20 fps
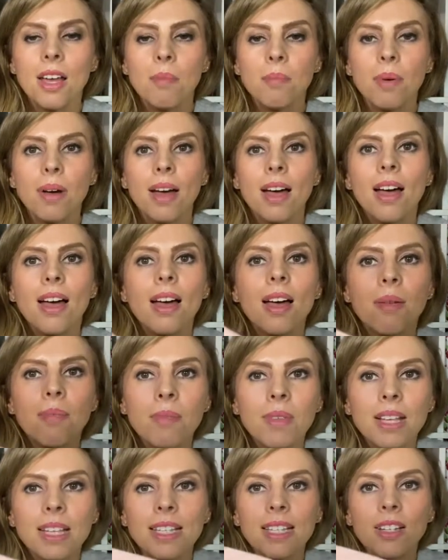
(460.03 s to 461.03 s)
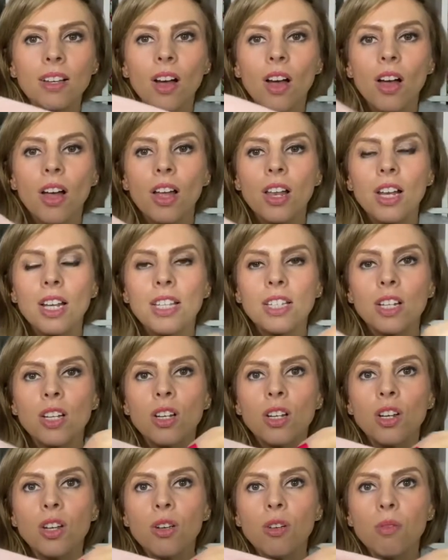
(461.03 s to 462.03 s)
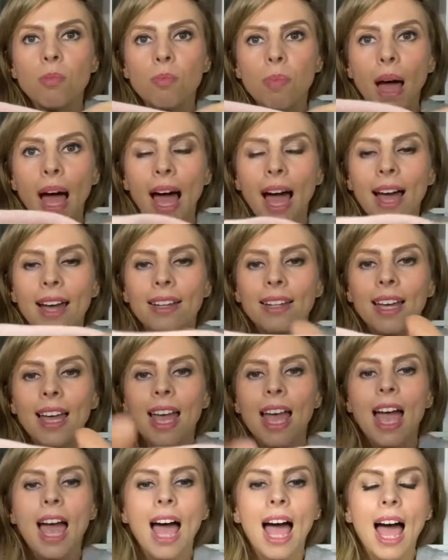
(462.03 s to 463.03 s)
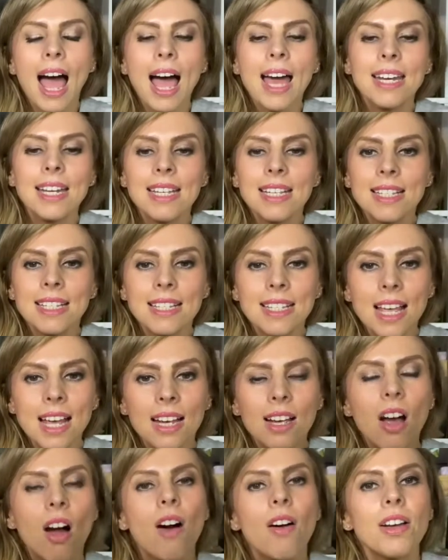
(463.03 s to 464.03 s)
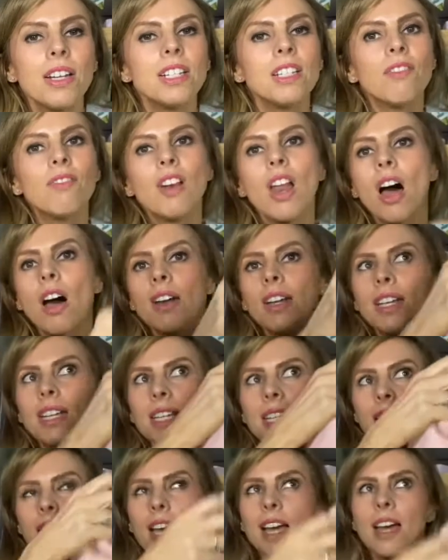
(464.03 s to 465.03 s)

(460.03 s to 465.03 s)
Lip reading: But it's a loop back, and it's kind of like